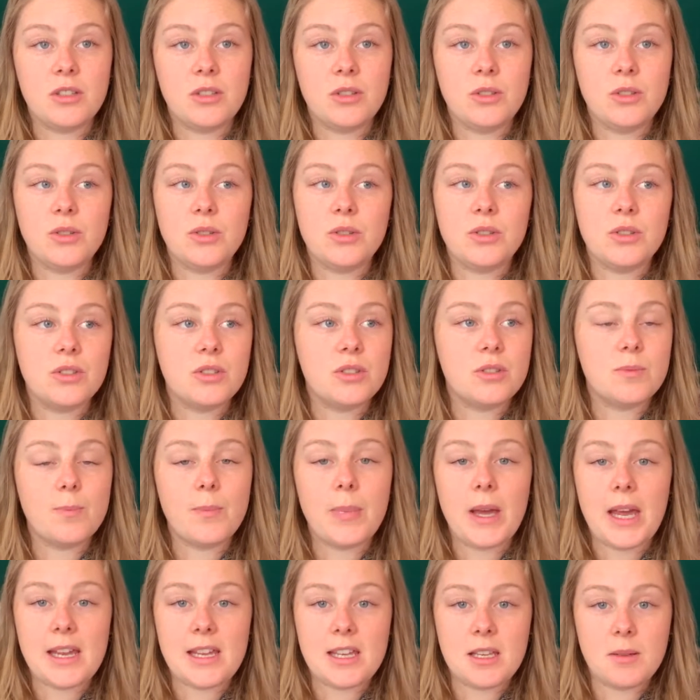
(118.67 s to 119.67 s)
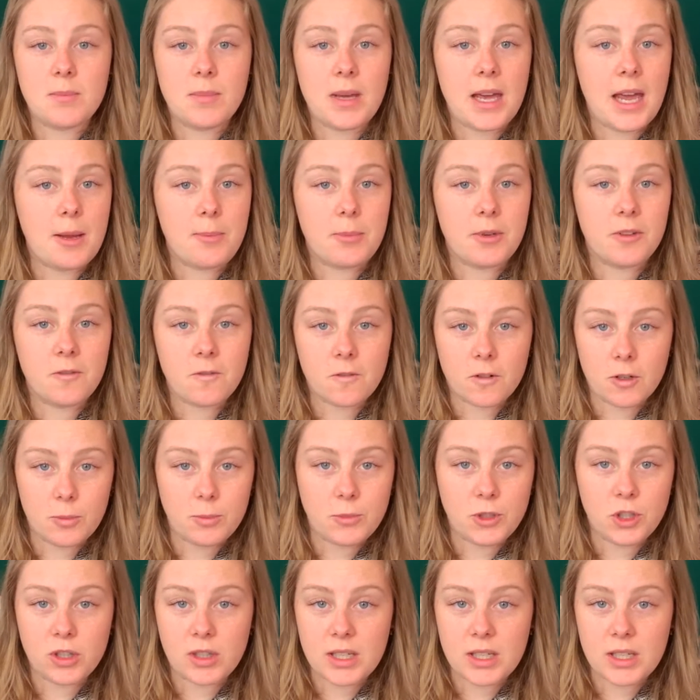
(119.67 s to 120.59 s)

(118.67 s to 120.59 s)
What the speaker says: use baking paper from your